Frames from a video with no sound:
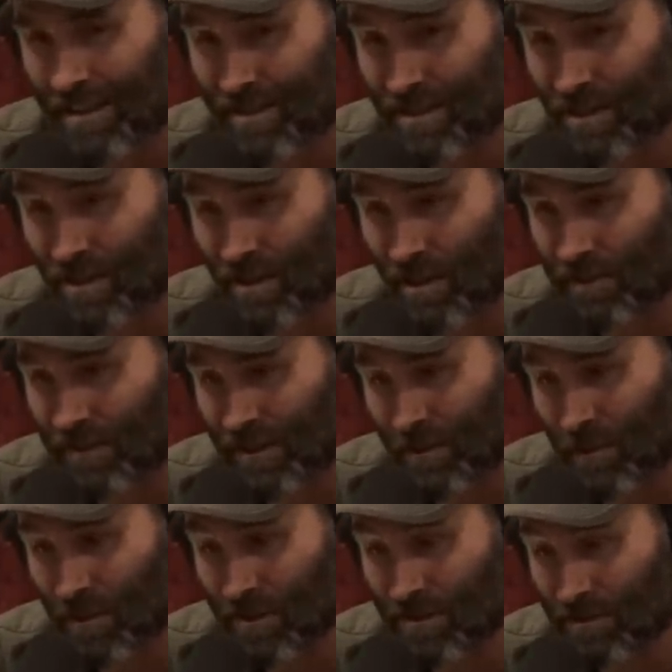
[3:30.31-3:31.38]
This year, it
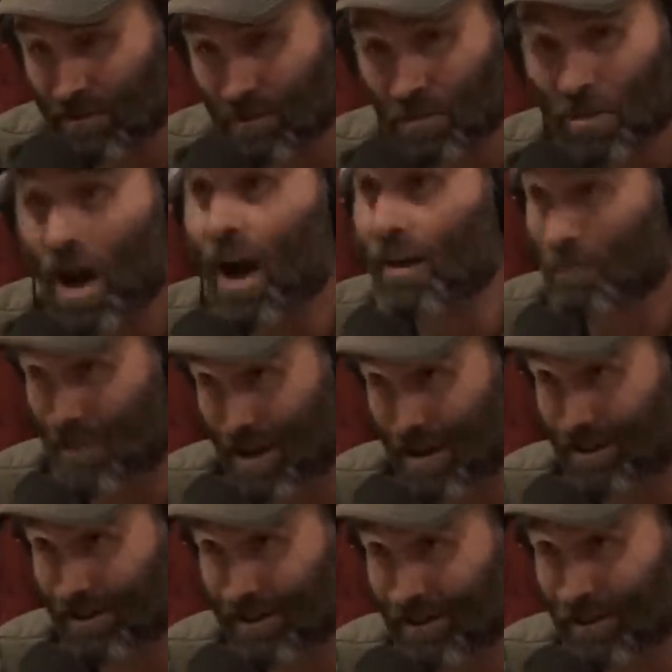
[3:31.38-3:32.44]
was not
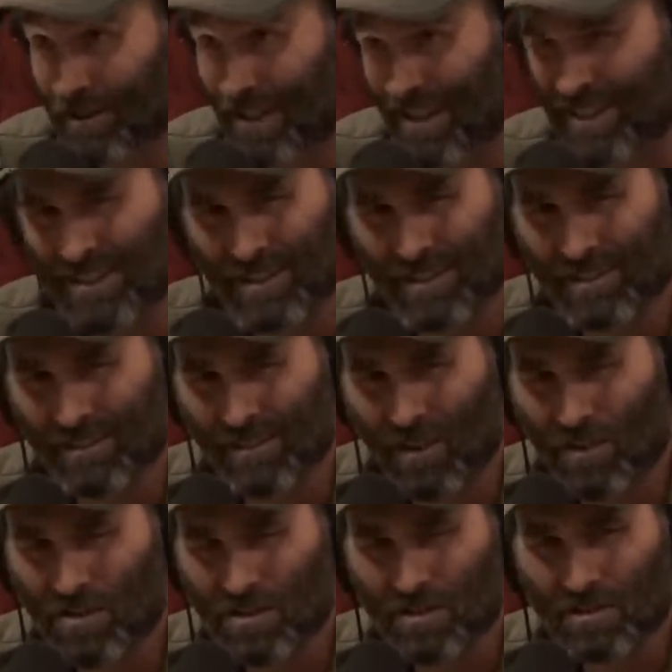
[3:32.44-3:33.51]
mild. It was like the
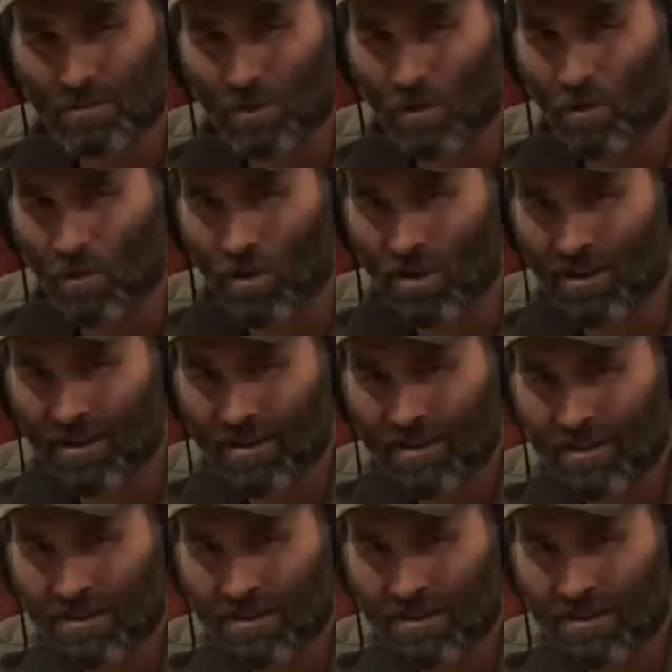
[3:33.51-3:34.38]
largest recorded